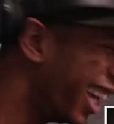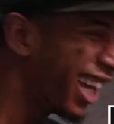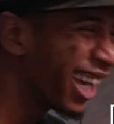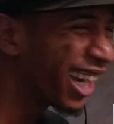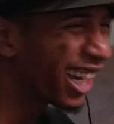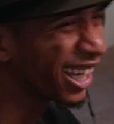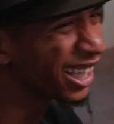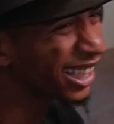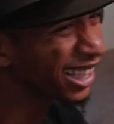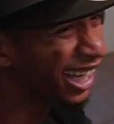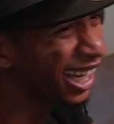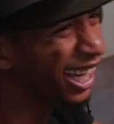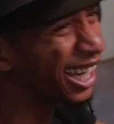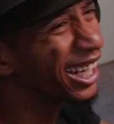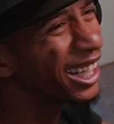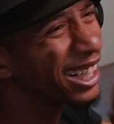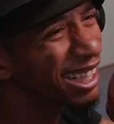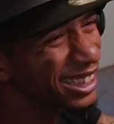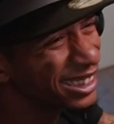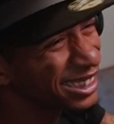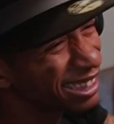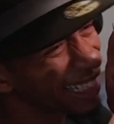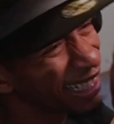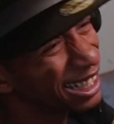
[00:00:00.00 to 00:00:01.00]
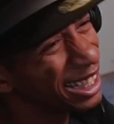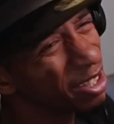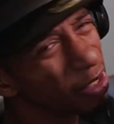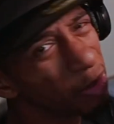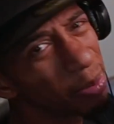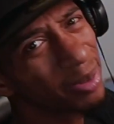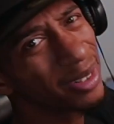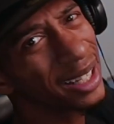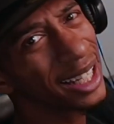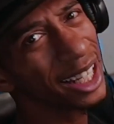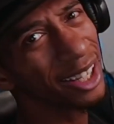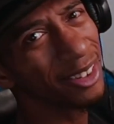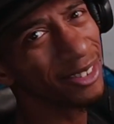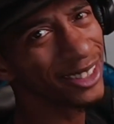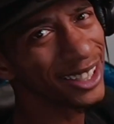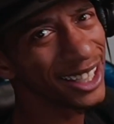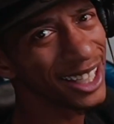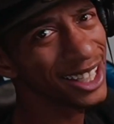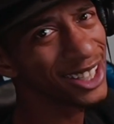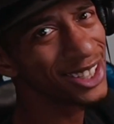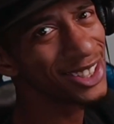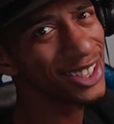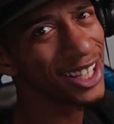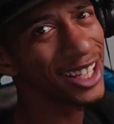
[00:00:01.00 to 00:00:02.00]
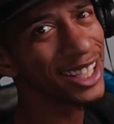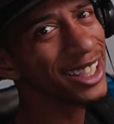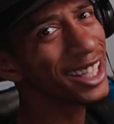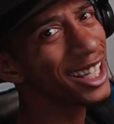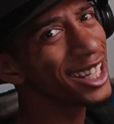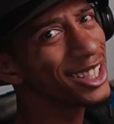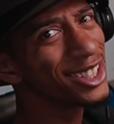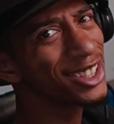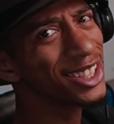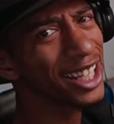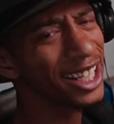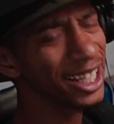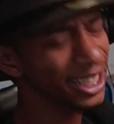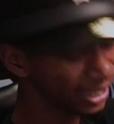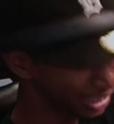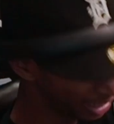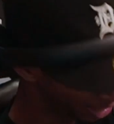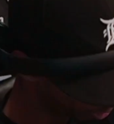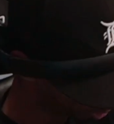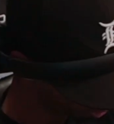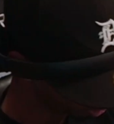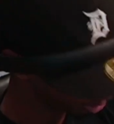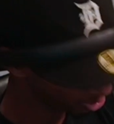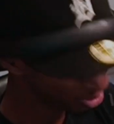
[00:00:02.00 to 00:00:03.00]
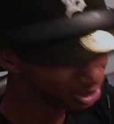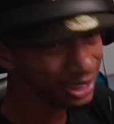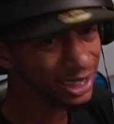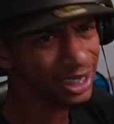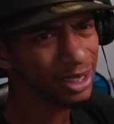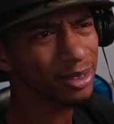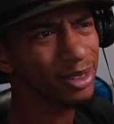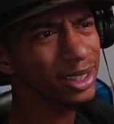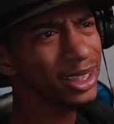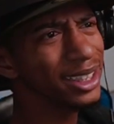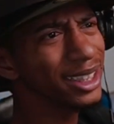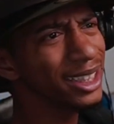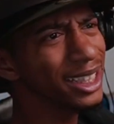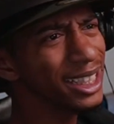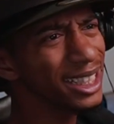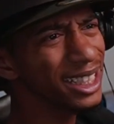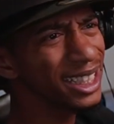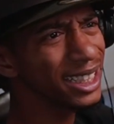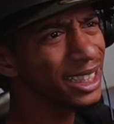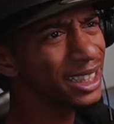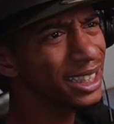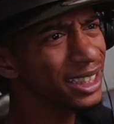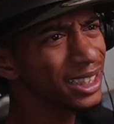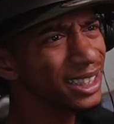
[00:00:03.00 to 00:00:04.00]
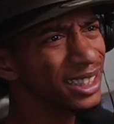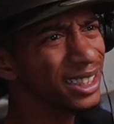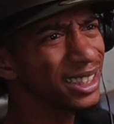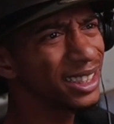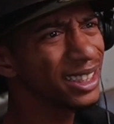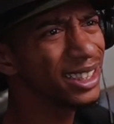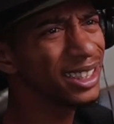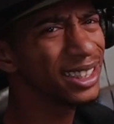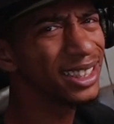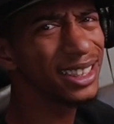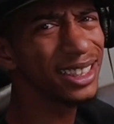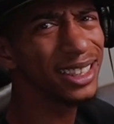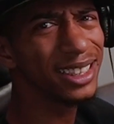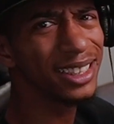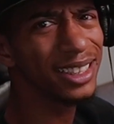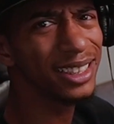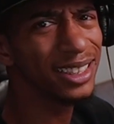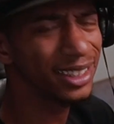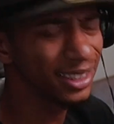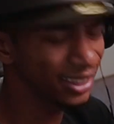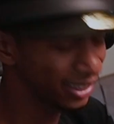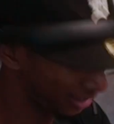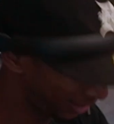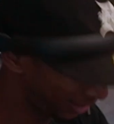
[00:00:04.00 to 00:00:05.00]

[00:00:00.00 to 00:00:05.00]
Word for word: Like y'all niggas ain't never played with that jet. That jet hit that. Yeah, what is